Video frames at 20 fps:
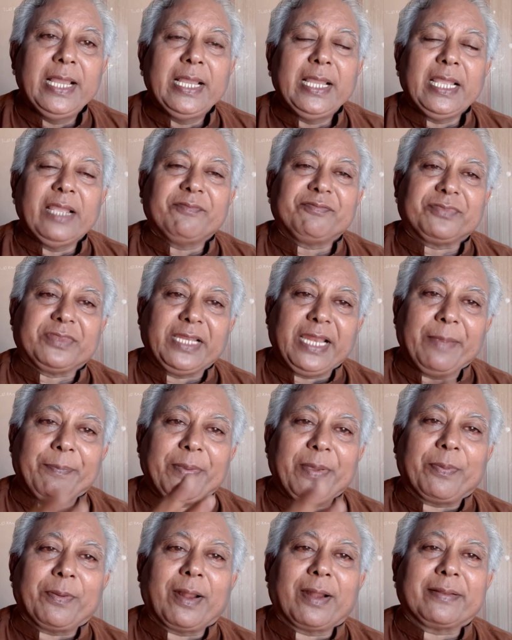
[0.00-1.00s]
If 3
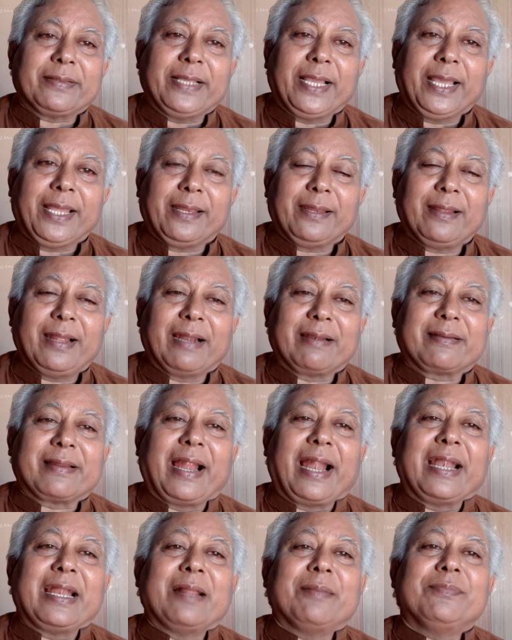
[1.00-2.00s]
people are there, at
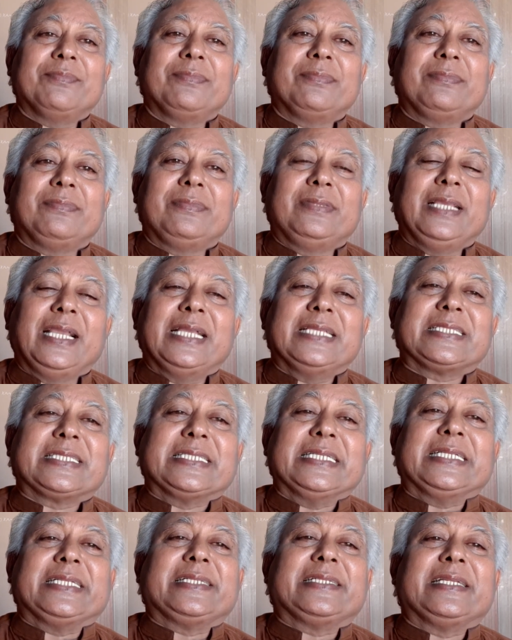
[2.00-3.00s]
random they
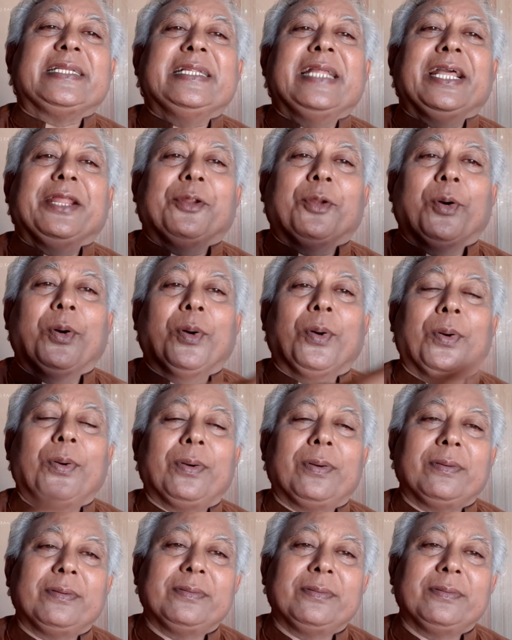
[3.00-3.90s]
sit in a row.